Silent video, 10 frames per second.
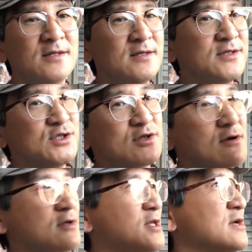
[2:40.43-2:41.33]
is the
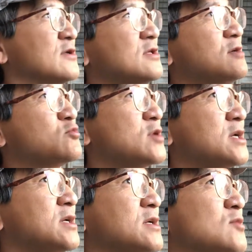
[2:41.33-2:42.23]
star lined up right?